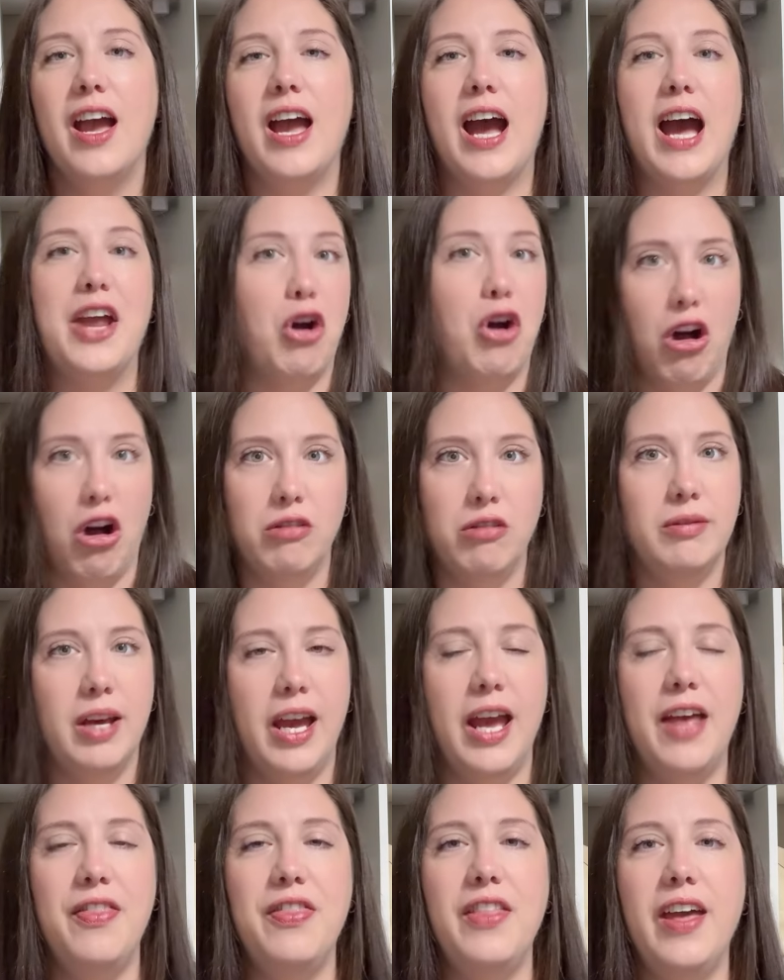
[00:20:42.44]
at all.
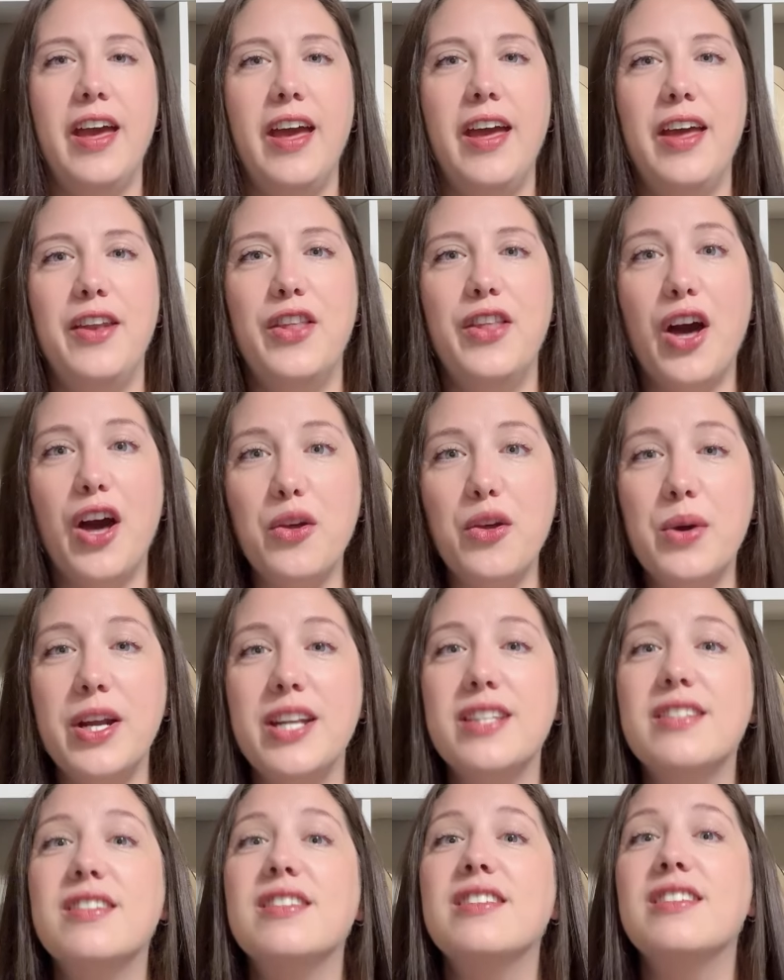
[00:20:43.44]
And then the other one
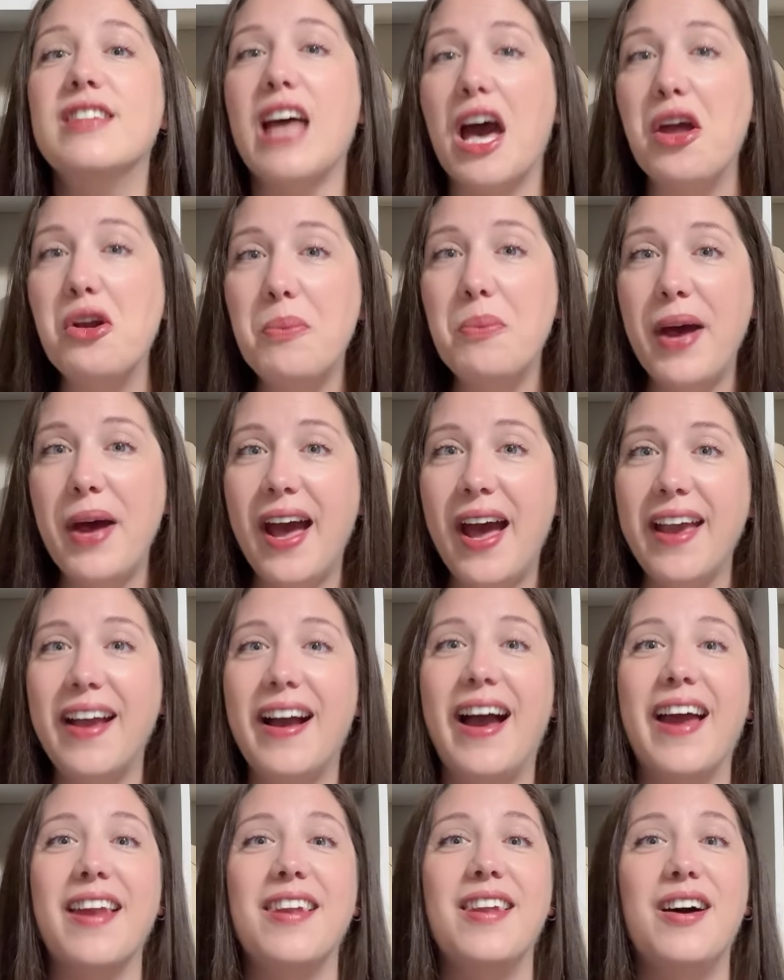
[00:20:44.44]
is the saddlebag.
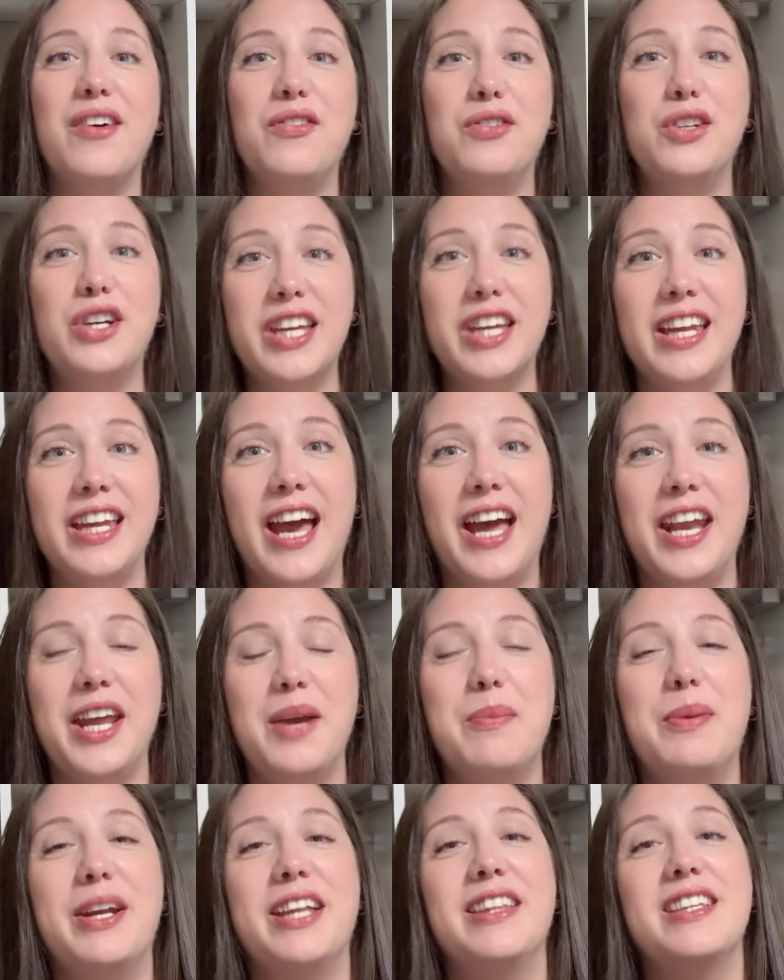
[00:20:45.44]
I love looking at
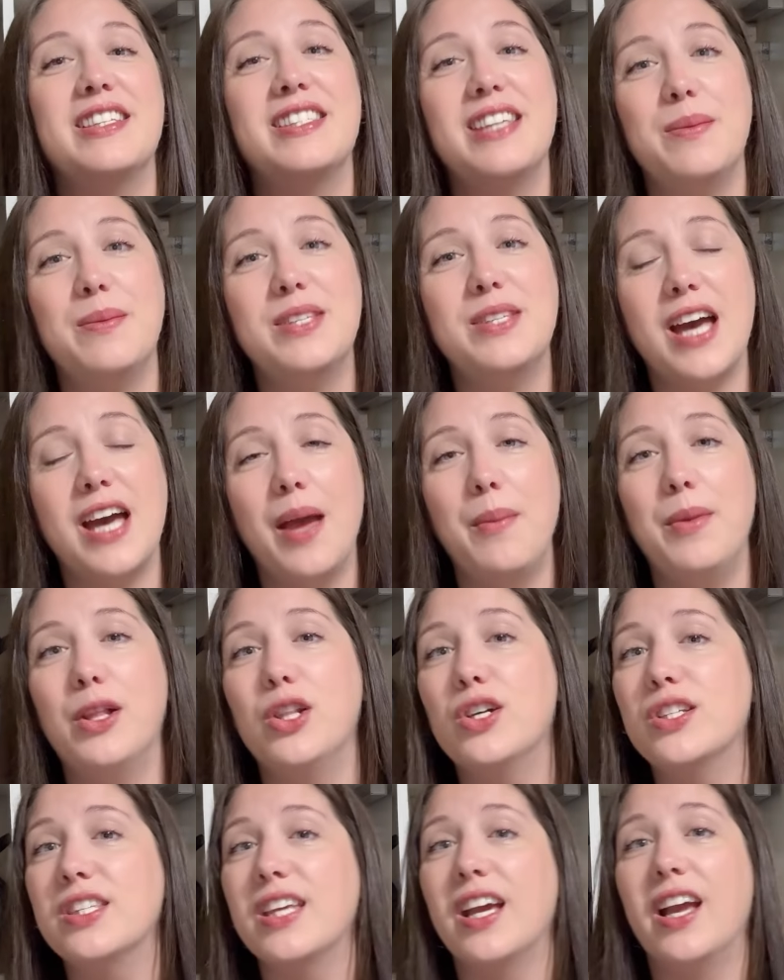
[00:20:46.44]
it, but at the same time, it
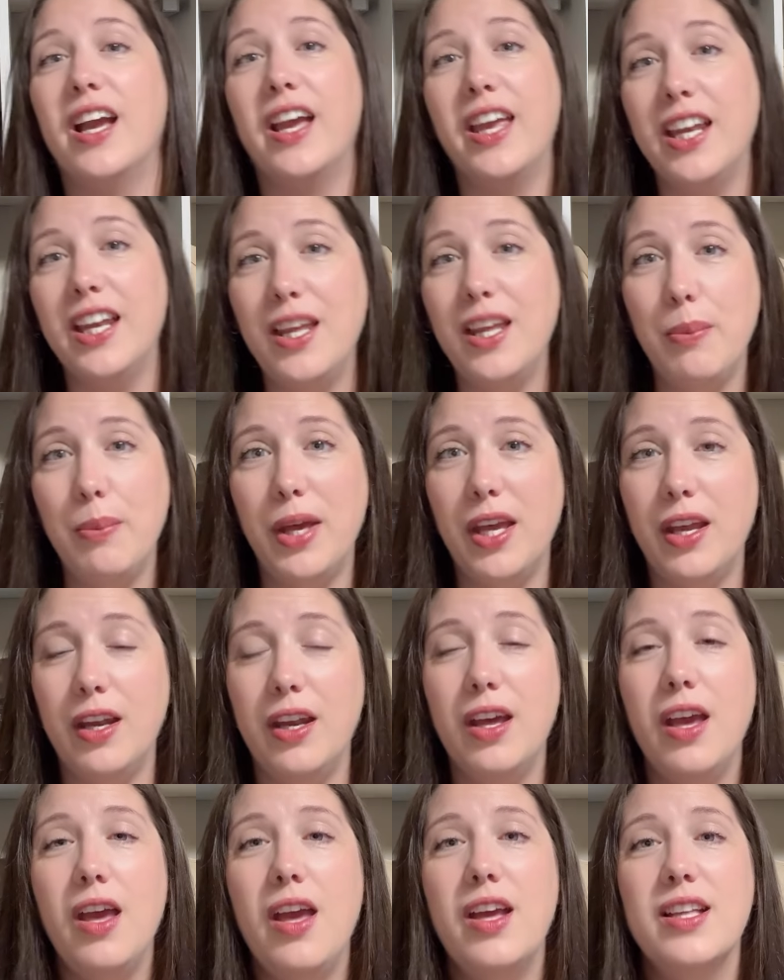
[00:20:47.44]
looks like a kidney
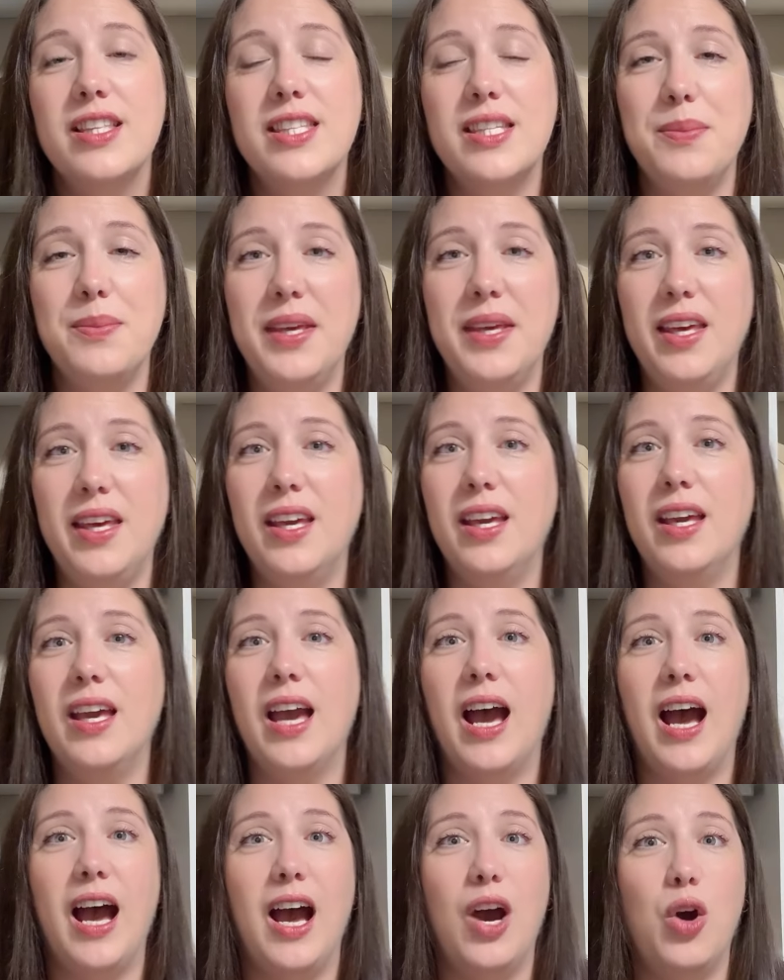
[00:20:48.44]
bean to me
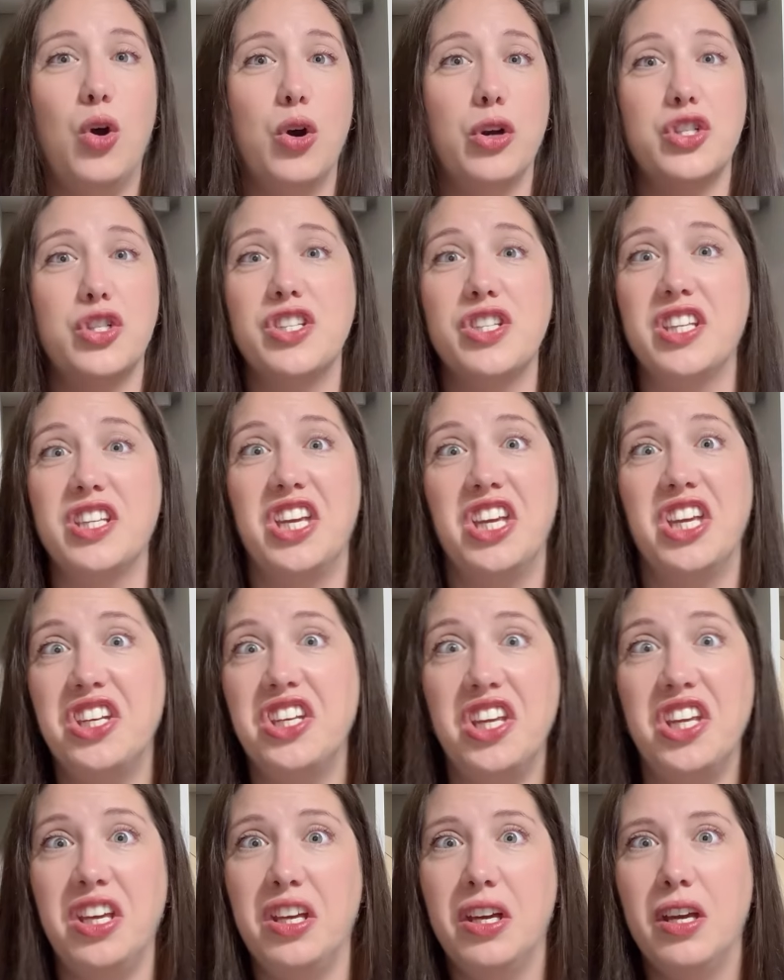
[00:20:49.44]
uh, or just a
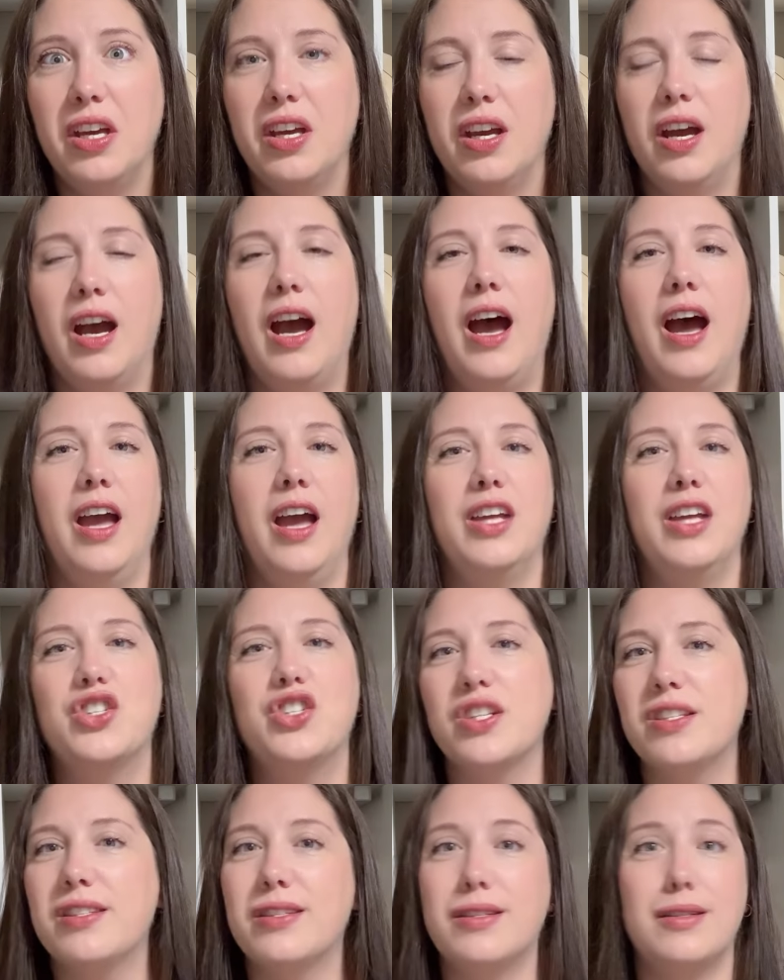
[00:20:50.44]
kidney. I
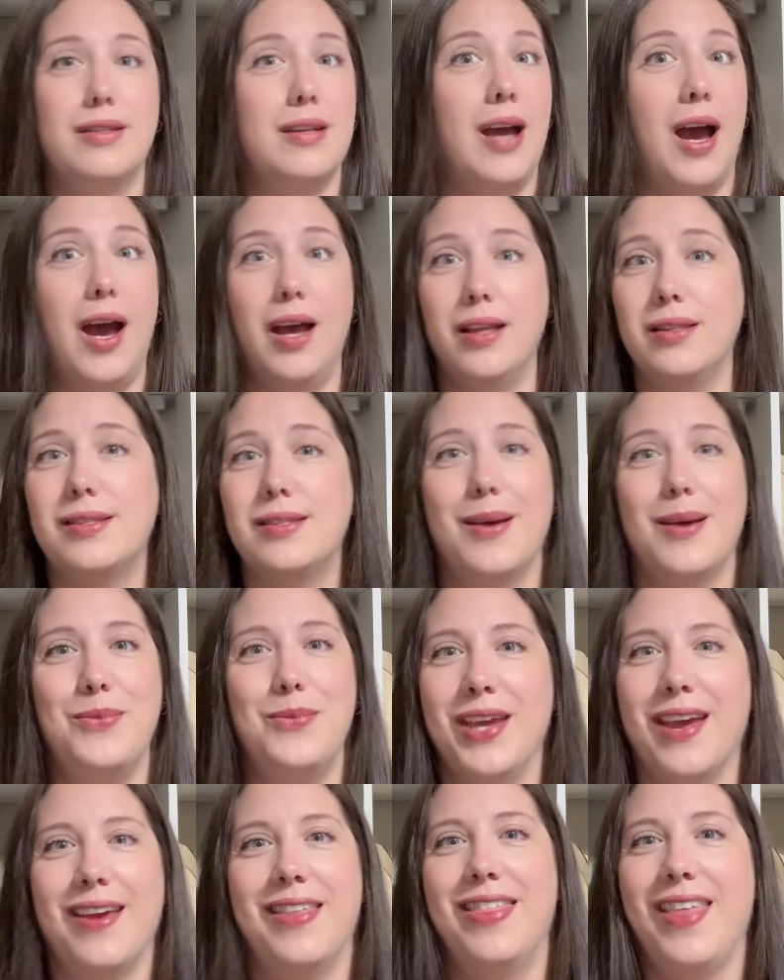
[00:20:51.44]
just not
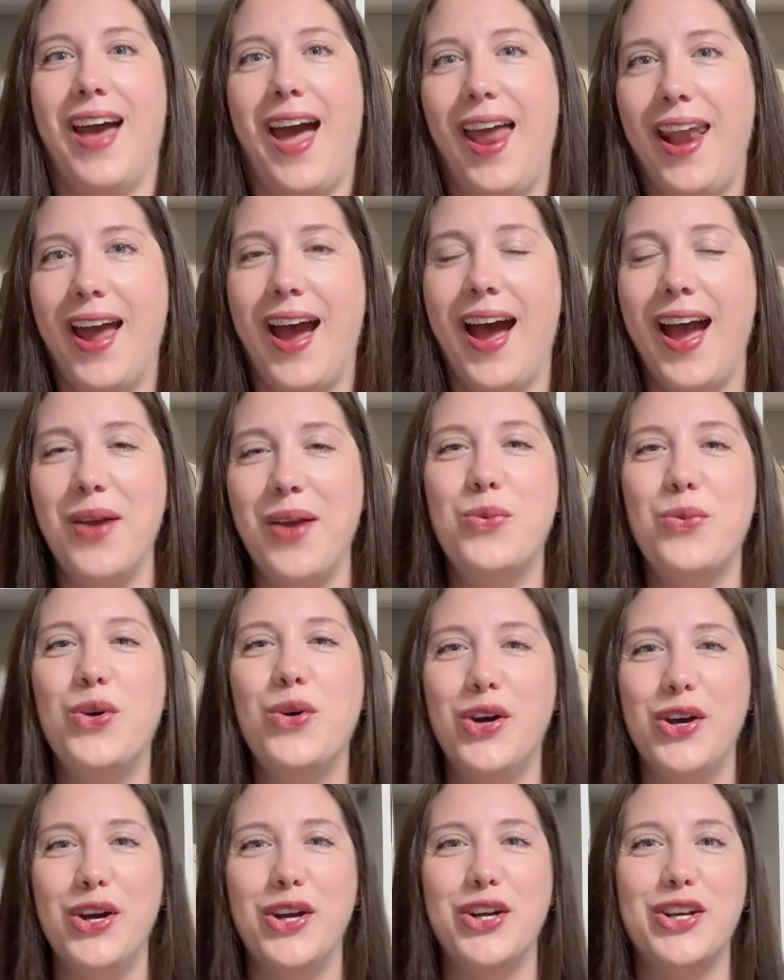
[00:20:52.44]
something that I
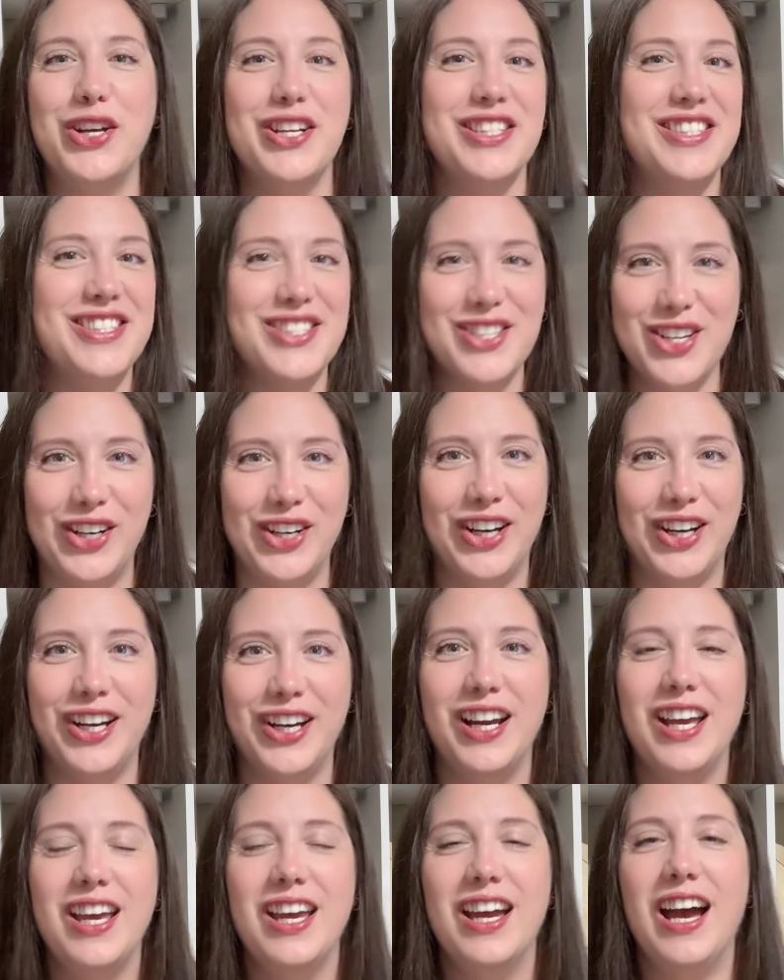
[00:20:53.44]
would
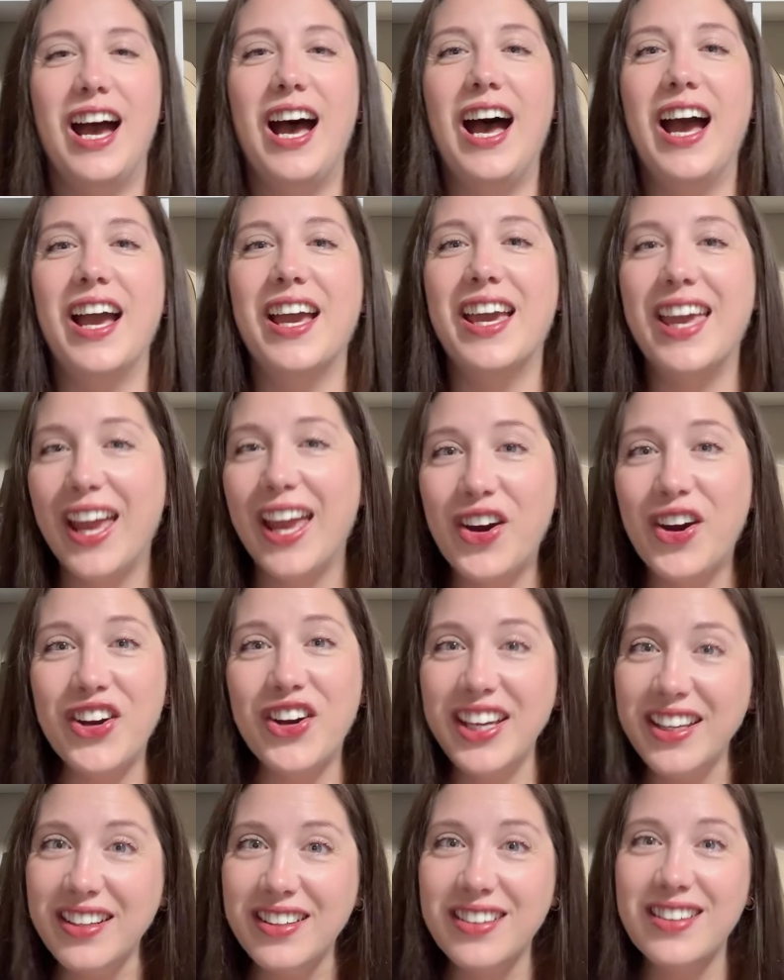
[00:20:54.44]
consider uh,
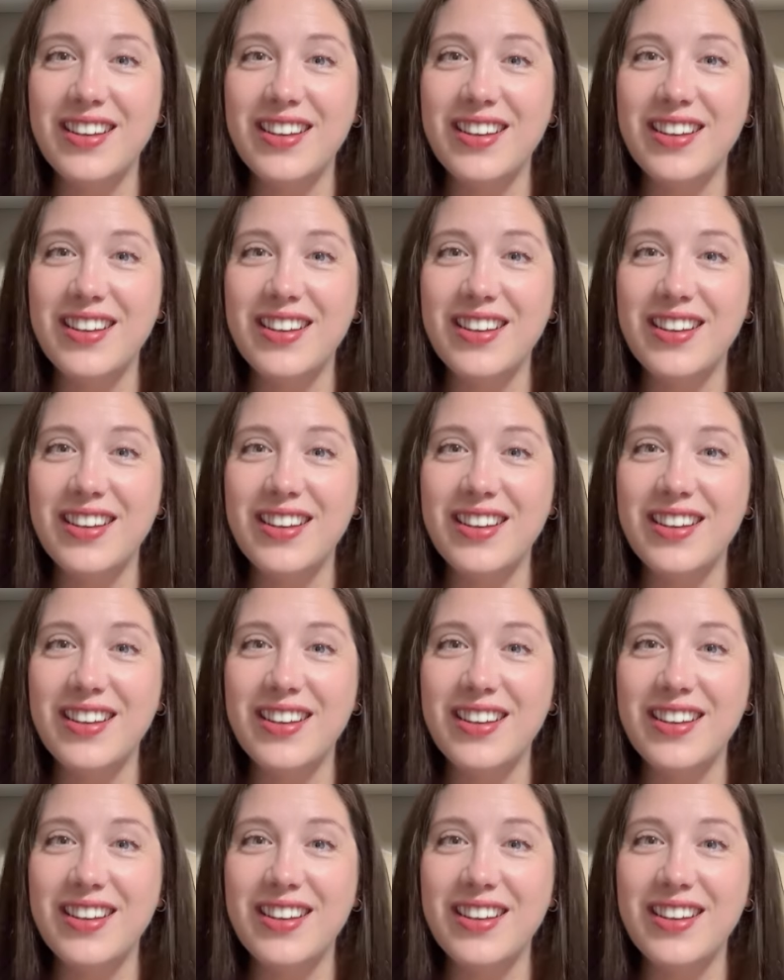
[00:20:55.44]
carrying.